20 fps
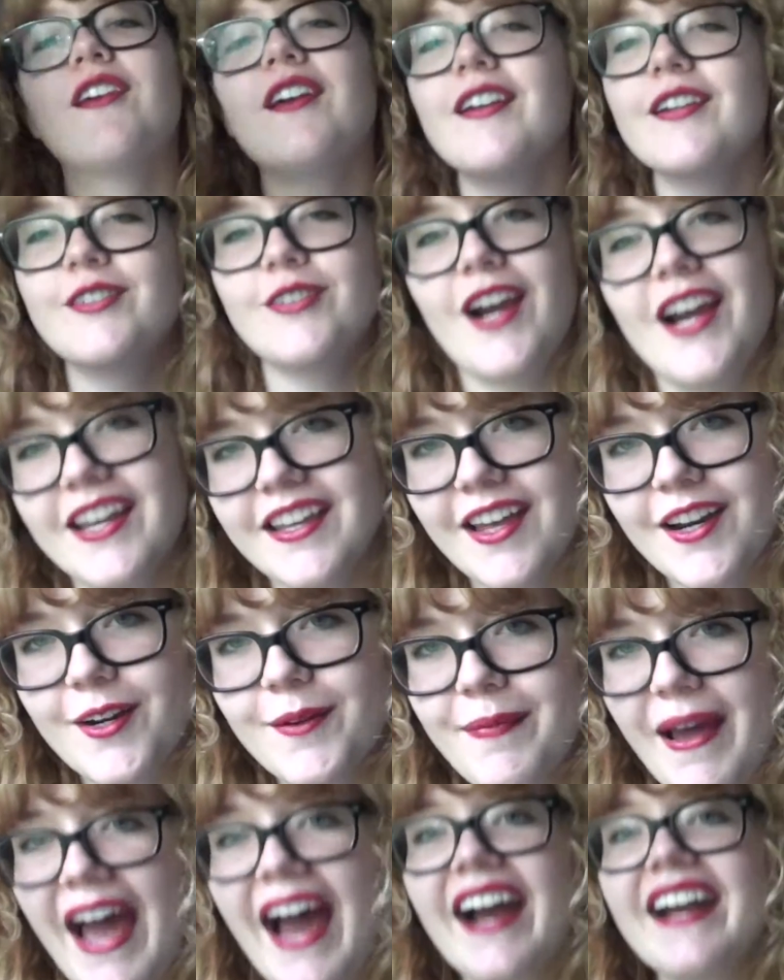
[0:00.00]
gonna try and get
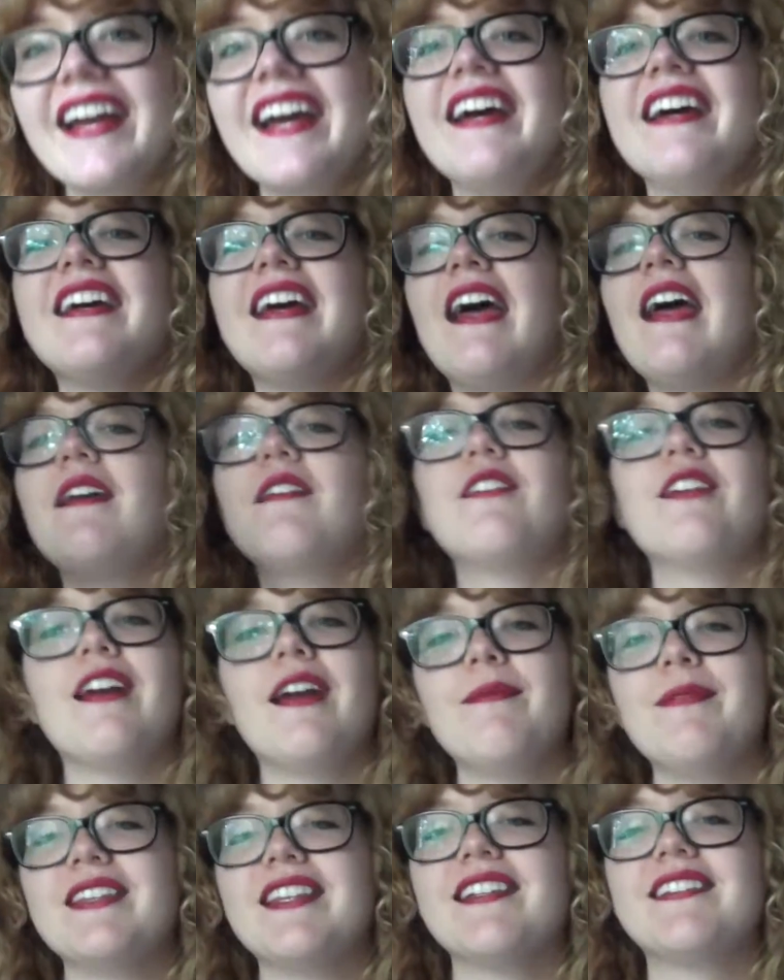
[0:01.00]
her back.
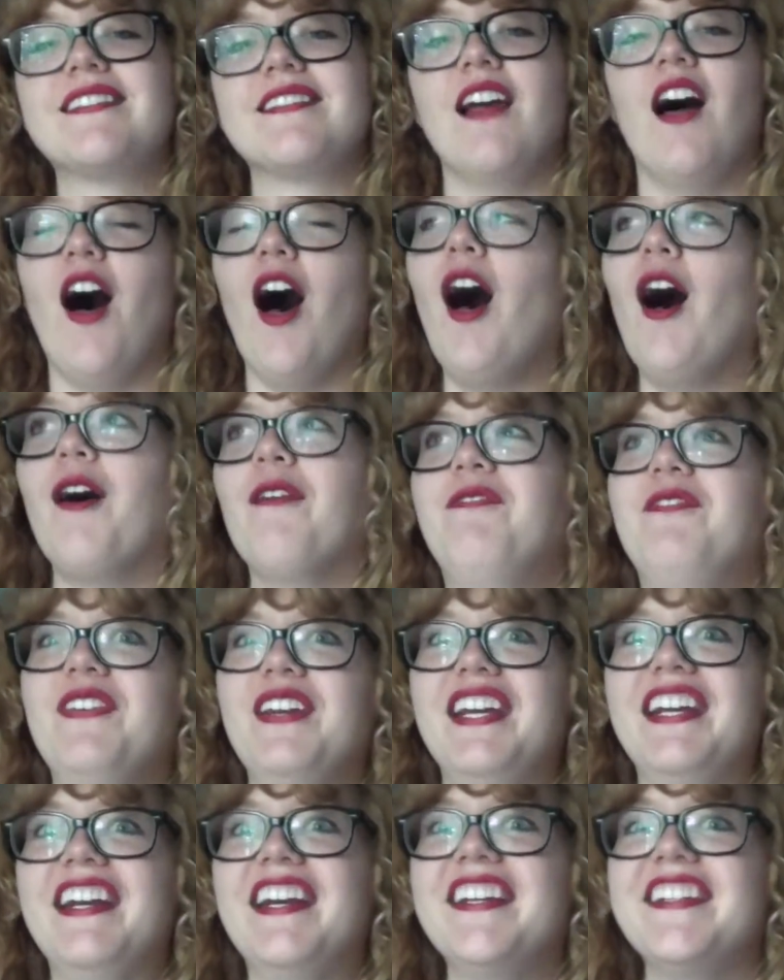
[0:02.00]
I mean, that's
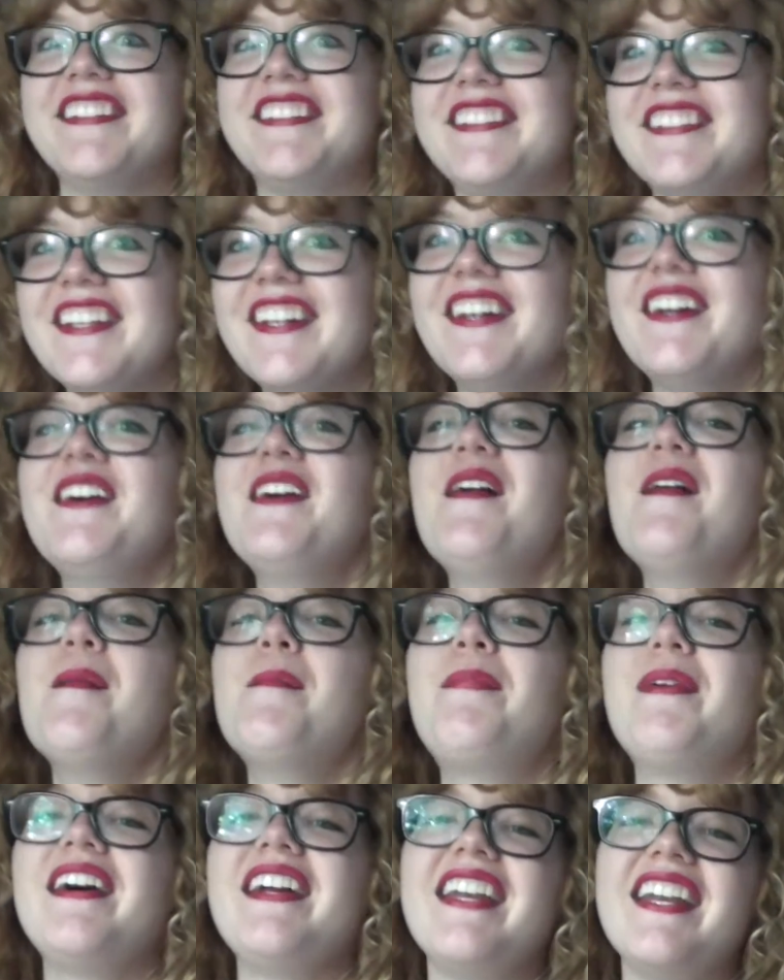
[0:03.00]
obvious,
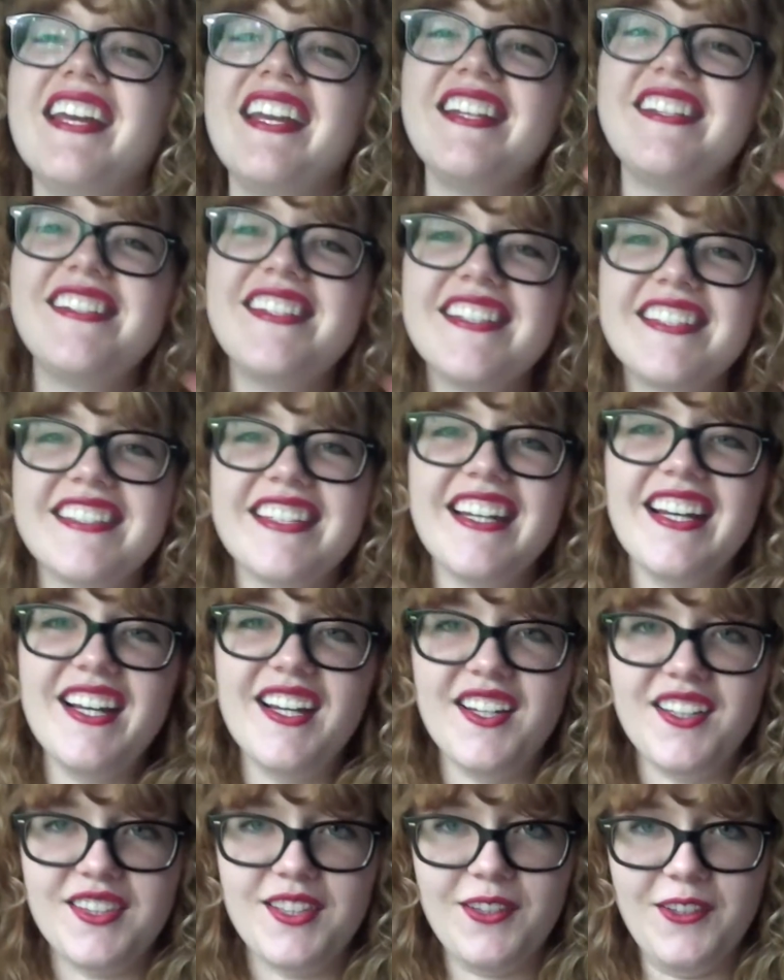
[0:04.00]
but it's just,
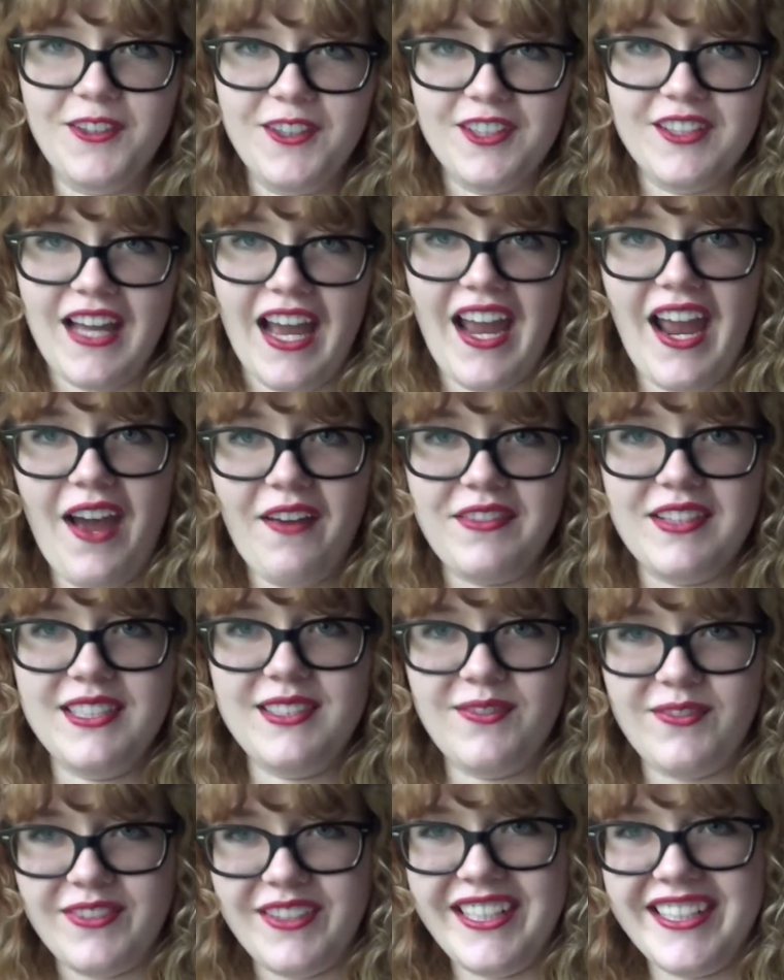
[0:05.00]
I have
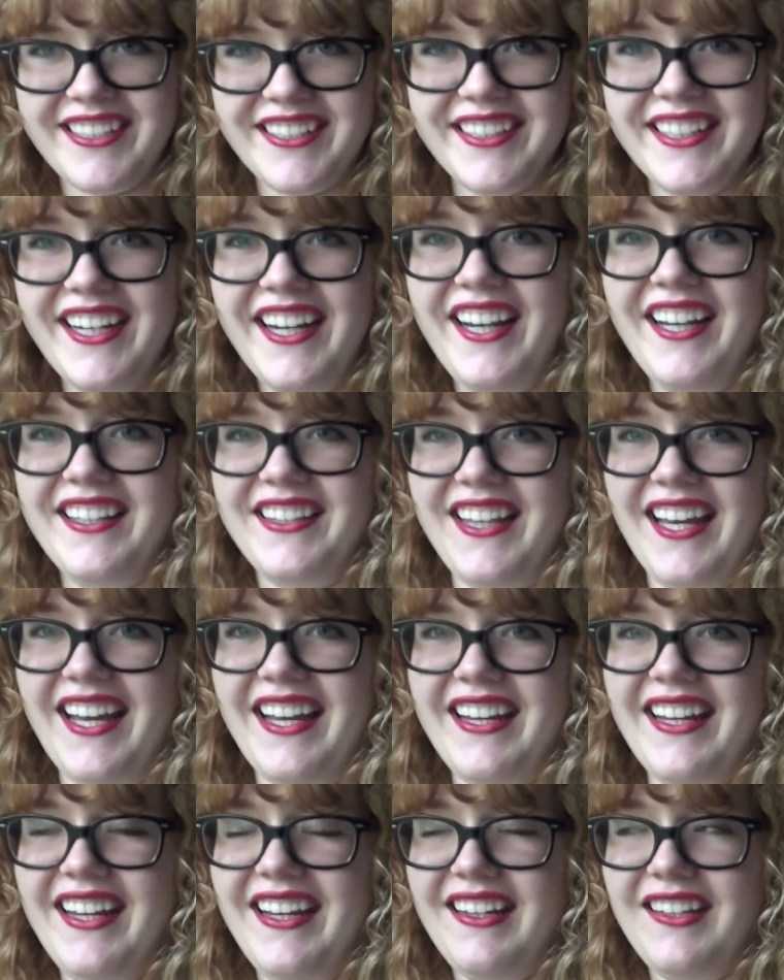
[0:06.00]
this fear
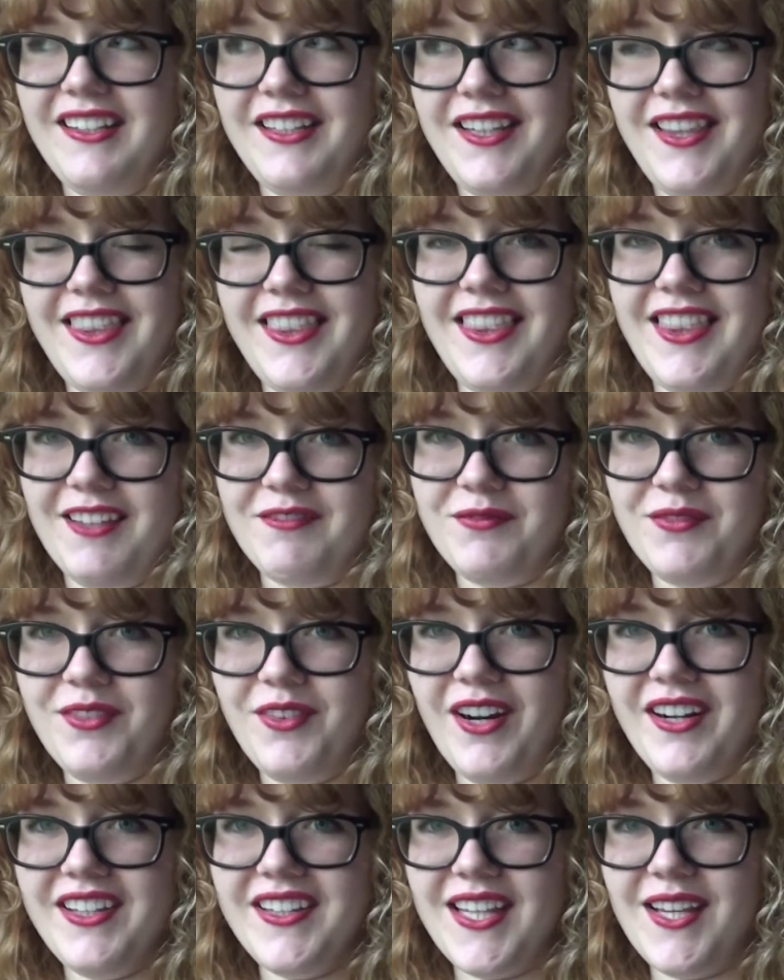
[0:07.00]
that
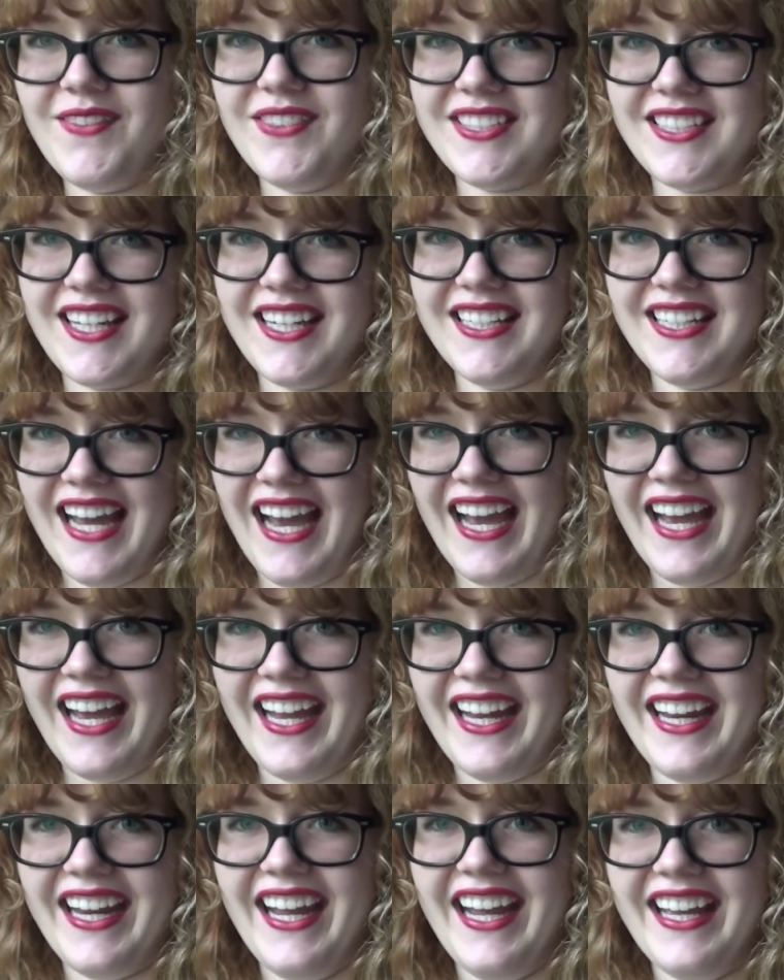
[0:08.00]
one of them is gonna
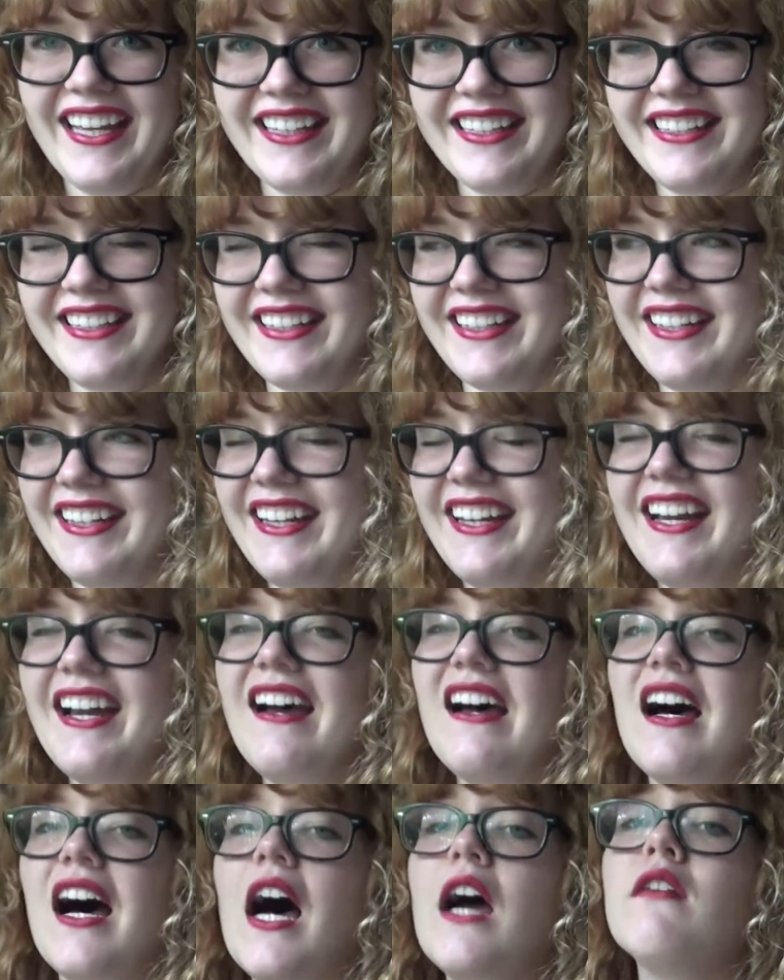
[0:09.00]
die, and
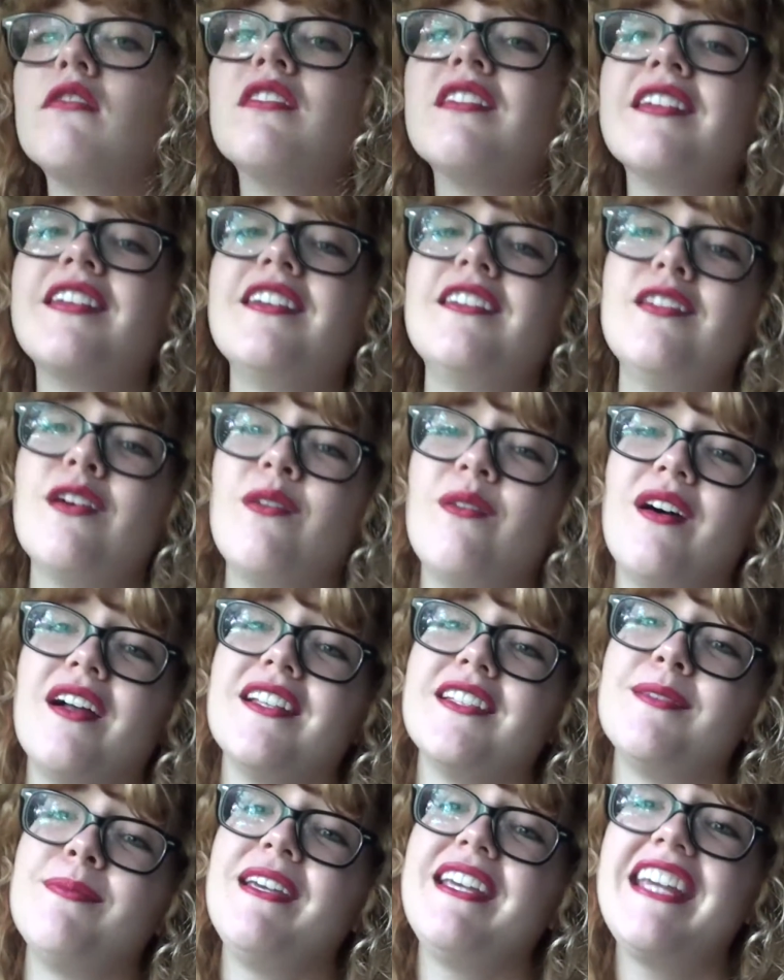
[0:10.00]
I really don't want it to be